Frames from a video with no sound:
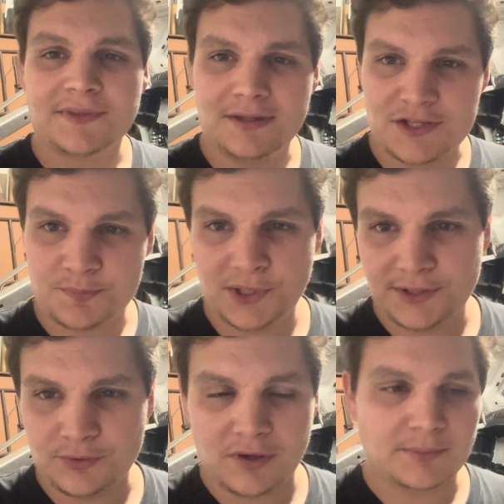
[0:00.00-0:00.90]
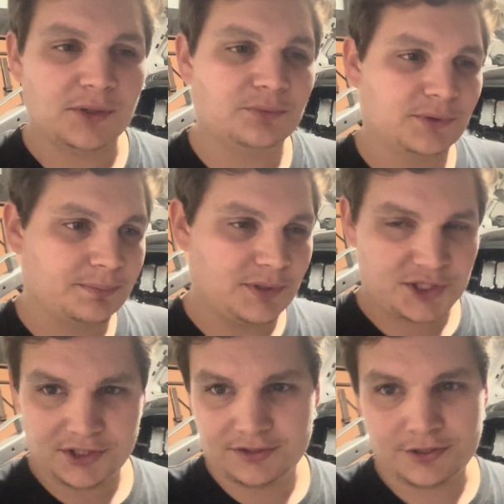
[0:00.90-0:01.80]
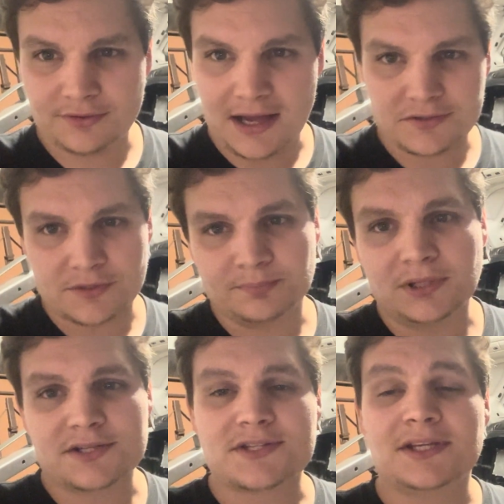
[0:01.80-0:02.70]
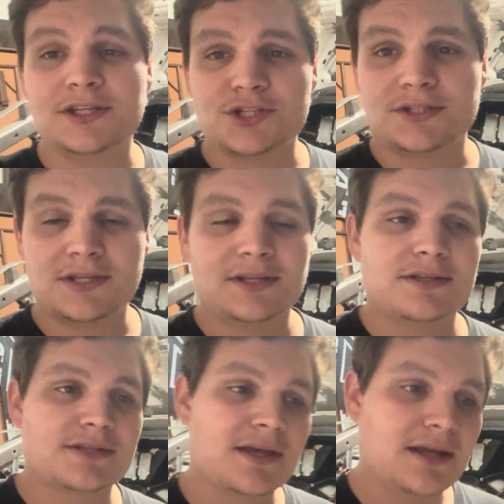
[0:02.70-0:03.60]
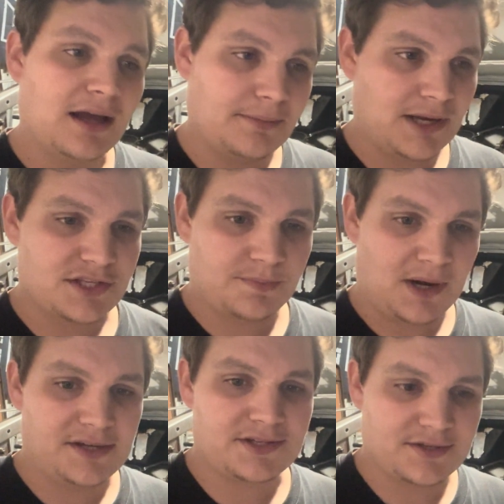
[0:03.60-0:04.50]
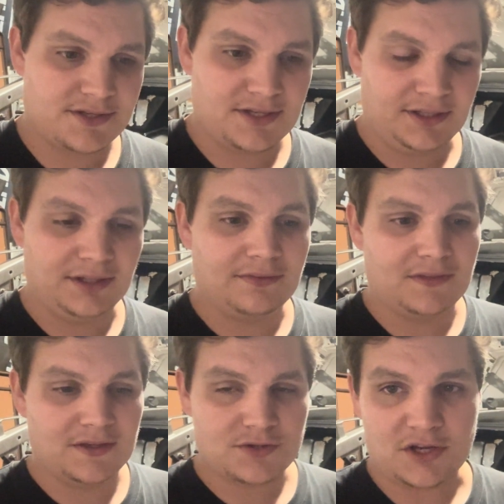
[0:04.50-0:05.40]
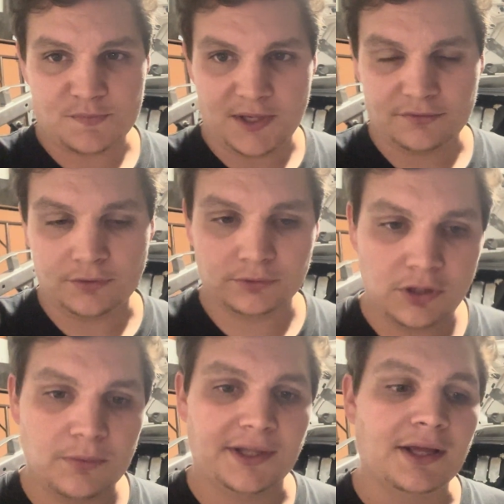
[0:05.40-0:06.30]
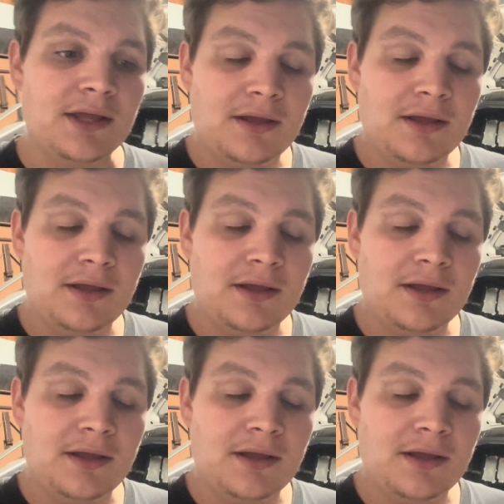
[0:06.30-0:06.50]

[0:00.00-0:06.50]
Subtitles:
That's pretty normal. We're pushing 2,000 plus EGTs. I'm not surprised to see the exhaust manifold glowing.